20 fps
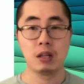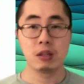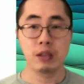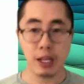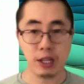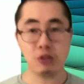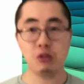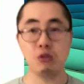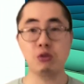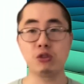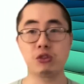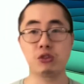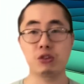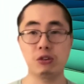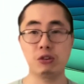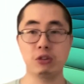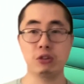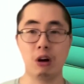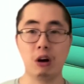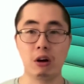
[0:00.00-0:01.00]
These
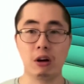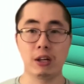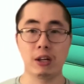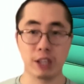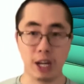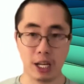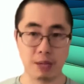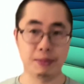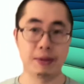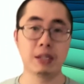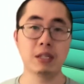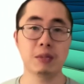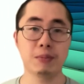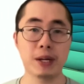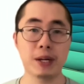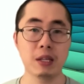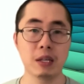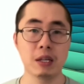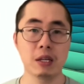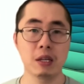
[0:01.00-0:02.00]
users are anonymous,
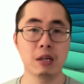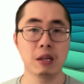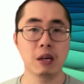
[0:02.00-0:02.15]
but